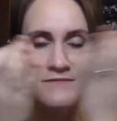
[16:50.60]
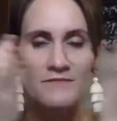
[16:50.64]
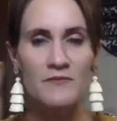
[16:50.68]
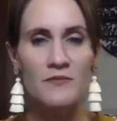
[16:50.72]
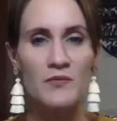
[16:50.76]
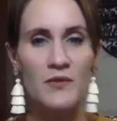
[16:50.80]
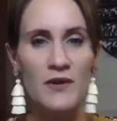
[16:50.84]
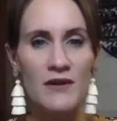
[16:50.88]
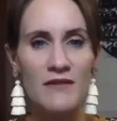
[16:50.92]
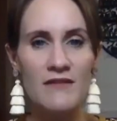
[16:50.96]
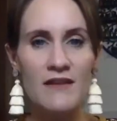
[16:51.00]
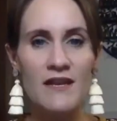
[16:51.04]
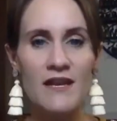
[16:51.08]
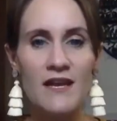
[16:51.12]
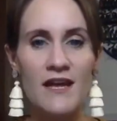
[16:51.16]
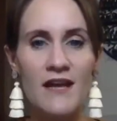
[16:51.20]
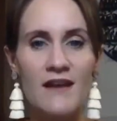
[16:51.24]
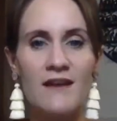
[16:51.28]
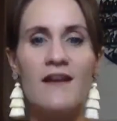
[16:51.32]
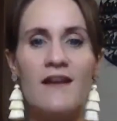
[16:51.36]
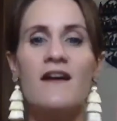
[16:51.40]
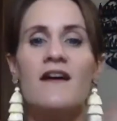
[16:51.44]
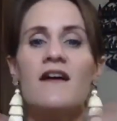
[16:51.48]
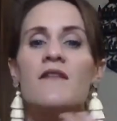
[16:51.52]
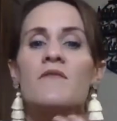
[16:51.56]
breathe it in,
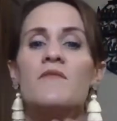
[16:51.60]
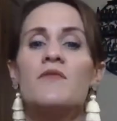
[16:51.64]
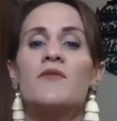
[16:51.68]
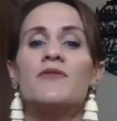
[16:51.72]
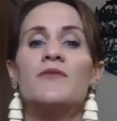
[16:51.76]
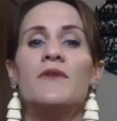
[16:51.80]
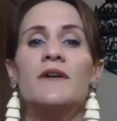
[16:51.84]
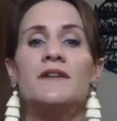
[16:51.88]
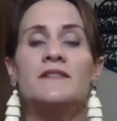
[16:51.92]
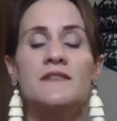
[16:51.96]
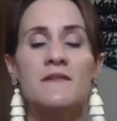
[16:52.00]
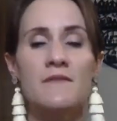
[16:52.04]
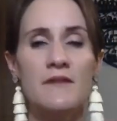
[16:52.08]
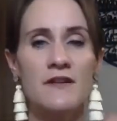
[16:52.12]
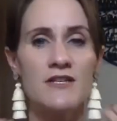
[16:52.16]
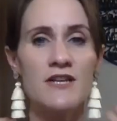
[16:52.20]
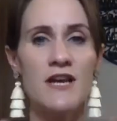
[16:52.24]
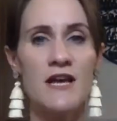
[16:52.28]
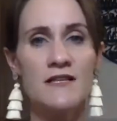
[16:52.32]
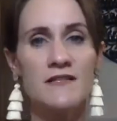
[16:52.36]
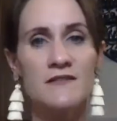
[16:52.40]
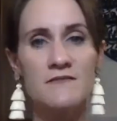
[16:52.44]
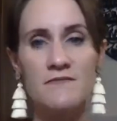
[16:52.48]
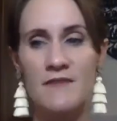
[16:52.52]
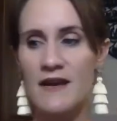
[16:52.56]
put the rest on my
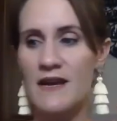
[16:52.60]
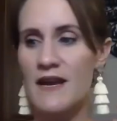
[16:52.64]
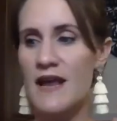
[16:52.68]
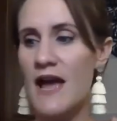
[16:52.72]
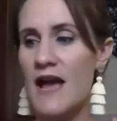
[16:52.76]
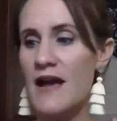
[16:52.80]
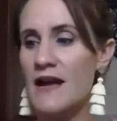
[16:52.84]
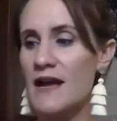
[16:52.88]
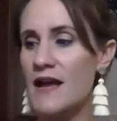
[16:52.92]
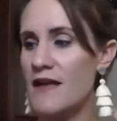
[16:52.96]
chest and my neck,